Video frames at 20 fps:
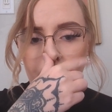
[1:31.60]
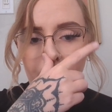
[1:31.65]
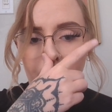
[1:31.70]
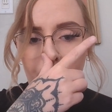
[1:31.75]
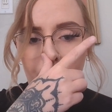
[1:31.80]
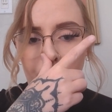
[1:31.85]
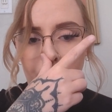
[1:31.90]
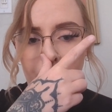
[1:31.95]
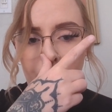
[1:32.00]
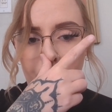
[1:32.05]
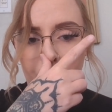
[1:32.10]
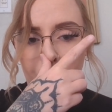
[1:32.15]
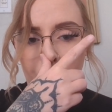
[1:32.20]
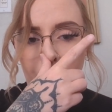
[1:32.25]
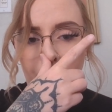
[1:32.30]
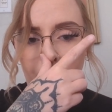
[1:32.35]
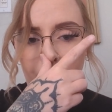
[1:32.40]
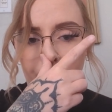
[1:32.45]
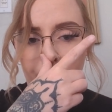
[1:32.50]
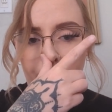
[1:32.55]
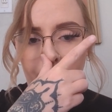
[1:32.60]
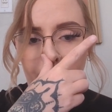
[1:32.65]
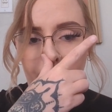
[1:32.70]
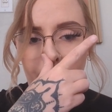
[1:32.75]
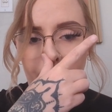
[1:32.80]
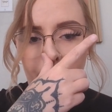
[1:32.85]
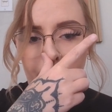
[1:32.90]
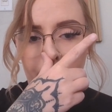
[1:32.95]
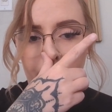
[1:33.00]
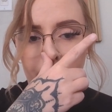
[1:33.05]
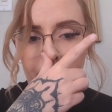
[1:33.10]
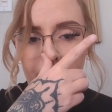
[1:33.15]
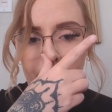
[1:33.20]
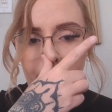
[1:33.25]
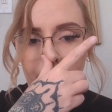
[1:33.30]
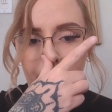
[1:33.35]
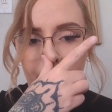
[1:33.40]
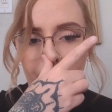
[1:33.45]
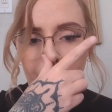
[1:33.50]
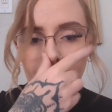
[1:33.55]
Then with your pointer finger,
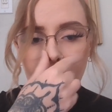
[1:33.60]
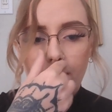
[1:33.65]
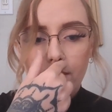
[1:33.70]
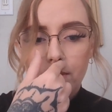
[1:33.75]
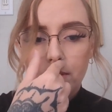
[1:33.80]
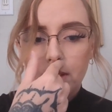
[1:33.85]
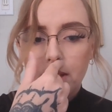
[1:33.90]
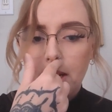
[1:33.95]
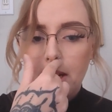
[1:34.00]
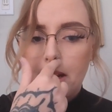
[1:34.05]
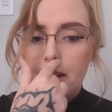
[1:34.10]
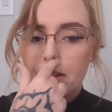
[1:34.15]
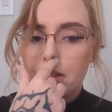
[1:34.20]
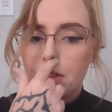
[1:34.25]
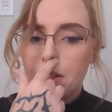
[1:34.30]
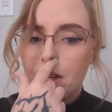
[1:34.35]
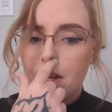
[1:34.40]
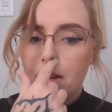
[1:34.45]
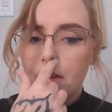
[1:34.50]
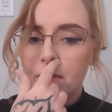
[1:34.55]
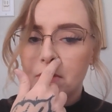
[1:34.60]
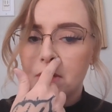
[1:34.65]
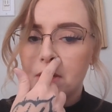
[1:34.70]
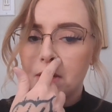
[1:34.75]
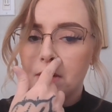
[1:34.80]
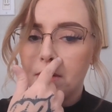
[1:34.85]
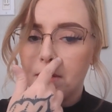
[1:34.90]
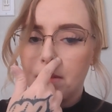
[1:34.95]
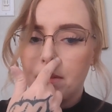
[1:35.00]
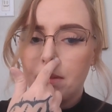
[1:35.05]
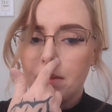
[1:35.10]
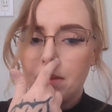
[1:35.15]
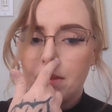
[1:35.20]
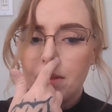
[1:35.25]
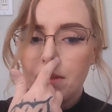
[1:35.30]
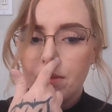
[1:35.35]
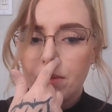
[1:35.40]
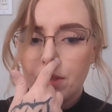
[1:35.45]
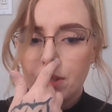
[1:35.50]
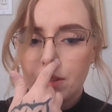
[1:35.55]
you cover the other nose
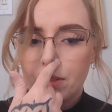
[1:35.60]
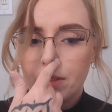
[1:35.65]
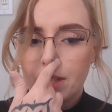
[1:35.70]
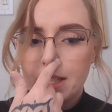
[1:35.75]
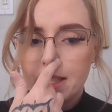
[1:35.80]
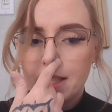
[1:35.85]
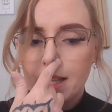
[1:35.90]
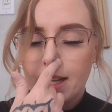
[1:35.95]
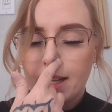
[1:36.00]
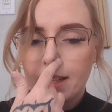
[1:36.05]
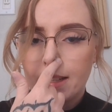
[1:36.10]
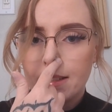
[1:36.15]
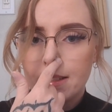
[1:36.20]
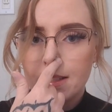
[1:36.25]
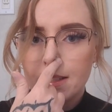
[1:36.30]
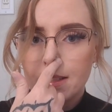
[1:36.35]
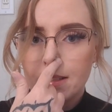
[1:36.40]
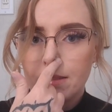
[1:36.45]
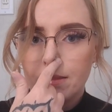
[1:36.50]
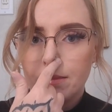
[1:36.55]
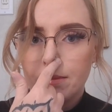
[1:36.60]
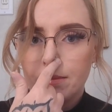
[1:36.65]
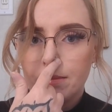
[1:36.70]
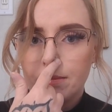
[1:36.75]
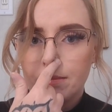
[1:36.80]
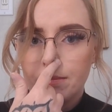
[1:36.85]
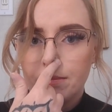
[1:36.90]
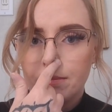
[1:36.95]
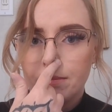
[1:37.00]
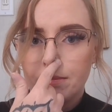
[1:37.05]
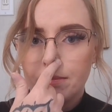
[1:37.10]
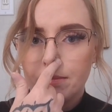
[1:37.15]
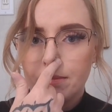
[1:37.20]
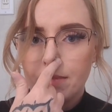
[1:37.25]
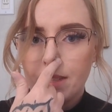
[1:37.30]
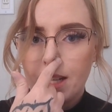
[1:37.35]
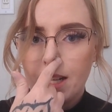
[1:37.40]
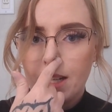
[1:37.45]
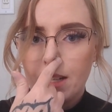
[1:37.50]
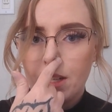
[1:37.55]
for 3 seconds.
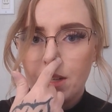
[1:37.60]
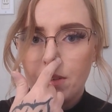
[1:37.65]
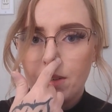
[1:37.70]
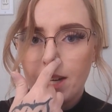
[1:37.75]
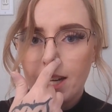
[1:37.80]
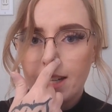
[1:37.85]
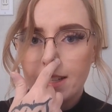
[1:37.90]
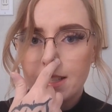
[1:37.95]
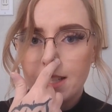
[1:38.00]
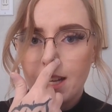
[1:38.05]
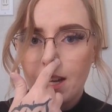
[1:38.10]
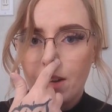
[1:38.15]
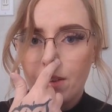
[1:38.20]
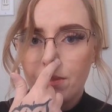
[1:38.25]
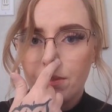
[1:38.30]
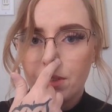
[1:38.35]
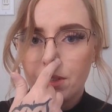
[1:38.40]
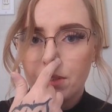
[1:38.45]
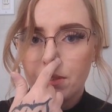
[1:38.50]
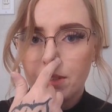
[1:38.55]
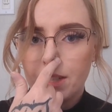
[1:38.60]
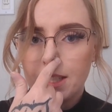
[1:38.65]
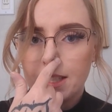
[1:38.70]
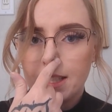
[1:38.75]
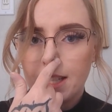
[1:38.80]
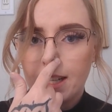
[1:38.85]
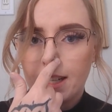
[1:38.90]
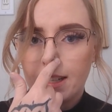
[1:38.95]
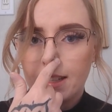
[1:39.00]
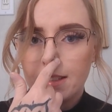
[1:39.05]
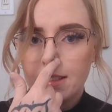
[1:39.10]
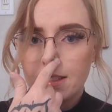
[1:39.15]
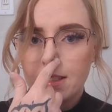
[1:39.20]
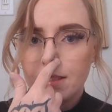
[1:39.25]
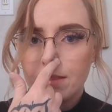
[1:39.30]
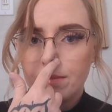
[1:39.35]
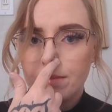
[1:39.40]
And you exhale for 3 seconds.